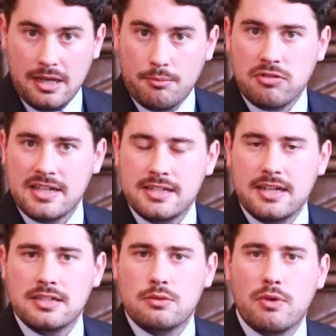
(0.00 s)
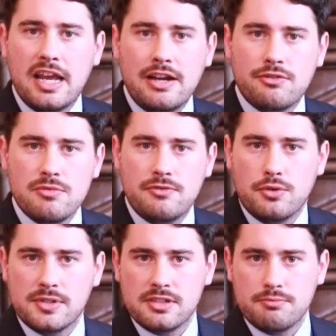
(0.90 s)
unprecedented way from the
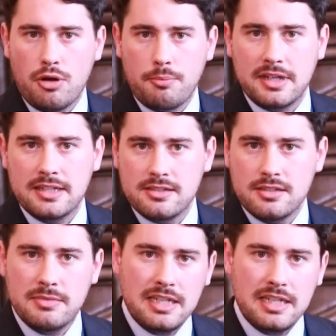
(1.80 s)
forces of populism,